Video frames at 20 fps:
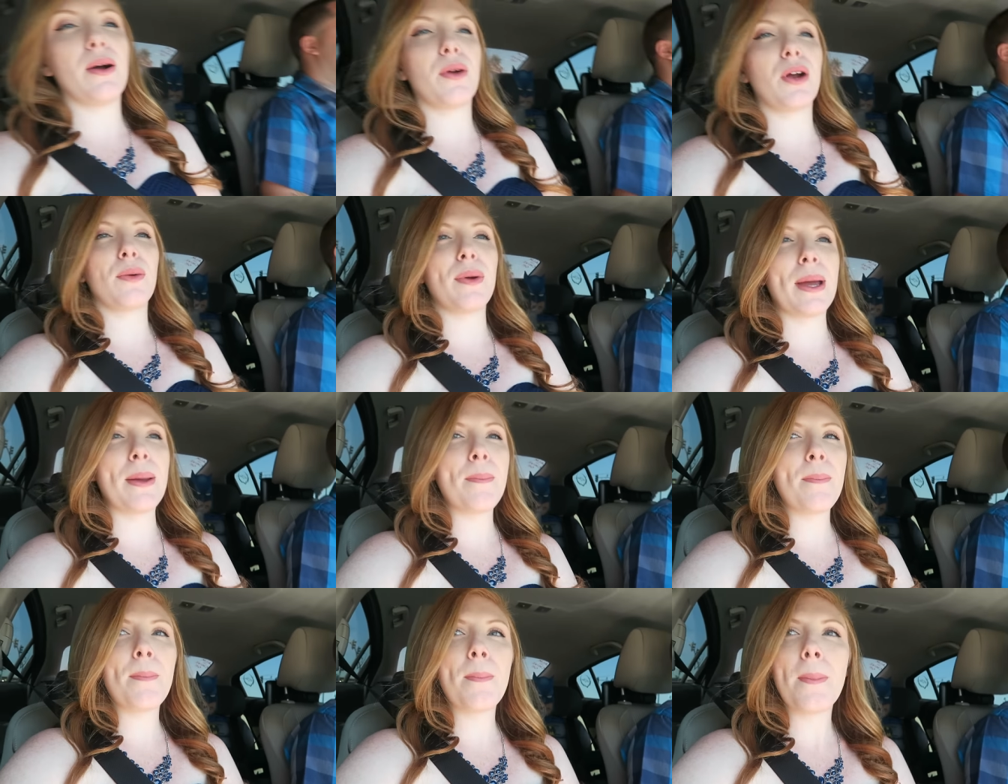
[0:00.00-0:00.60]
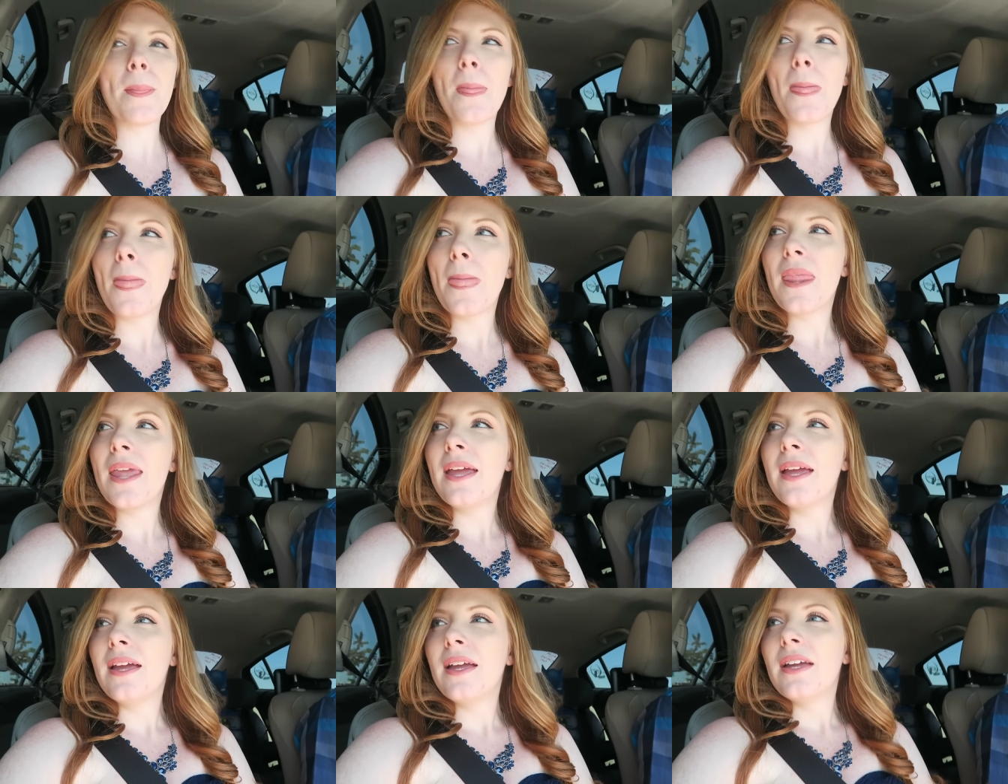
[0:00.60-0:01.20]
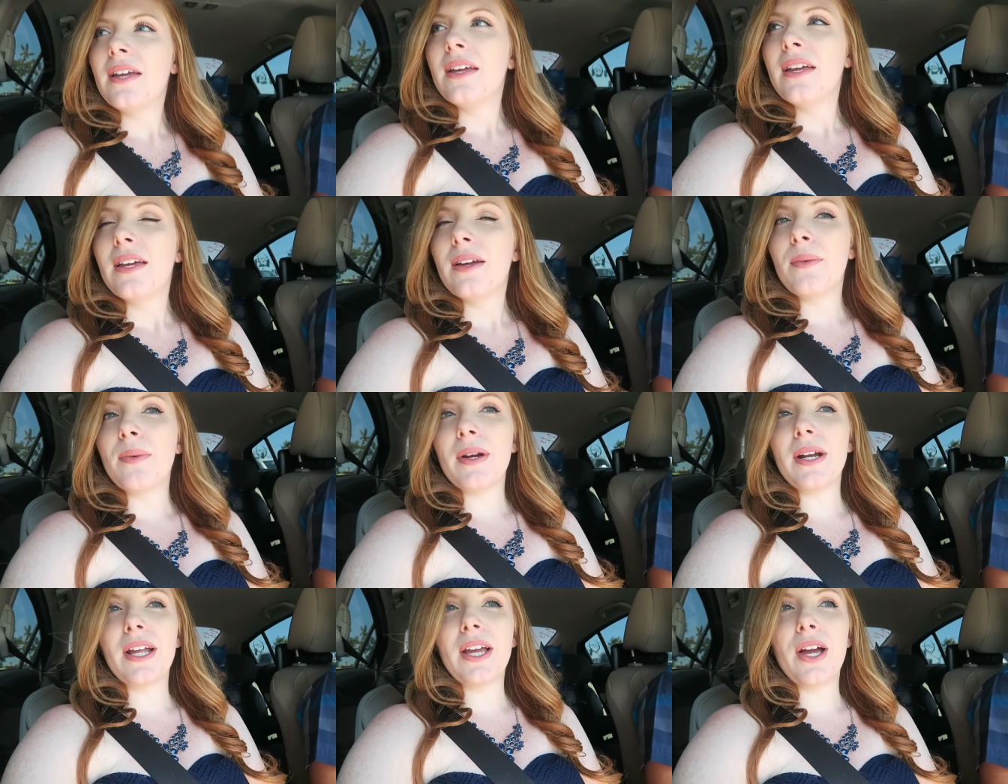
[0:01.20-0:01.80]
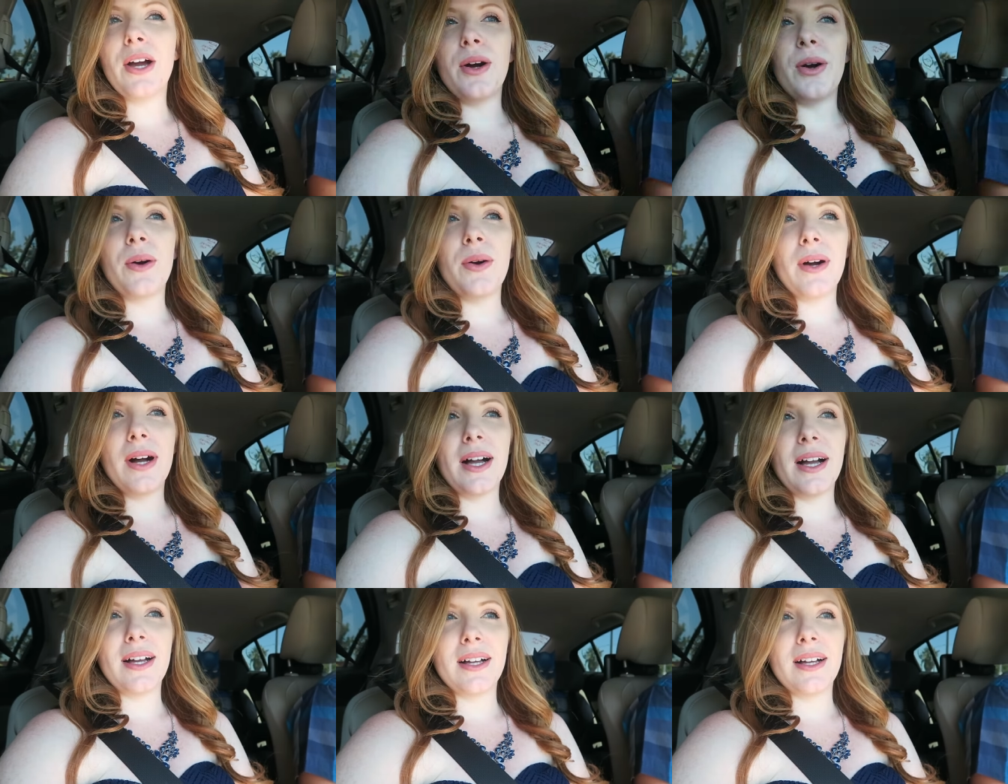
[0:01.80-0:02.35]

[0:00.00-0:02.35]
an hour away. We're gonna go.